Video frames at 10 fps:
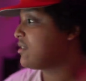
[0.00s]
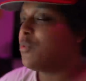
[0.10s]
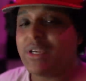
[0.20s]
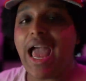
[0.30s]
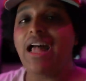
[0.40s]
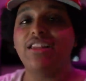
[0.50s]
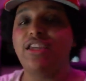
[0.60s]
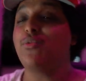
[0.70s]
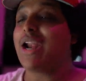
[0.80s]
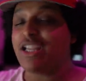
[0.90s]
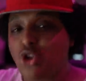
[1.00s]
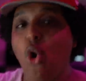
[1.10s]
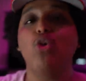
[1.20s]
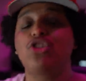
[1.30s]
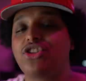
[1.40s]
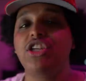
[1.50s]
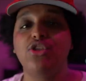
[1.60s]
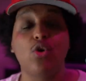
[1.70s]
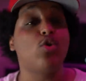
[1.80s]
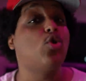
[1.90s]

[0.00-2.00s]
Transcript: In reality, when I told Steezo to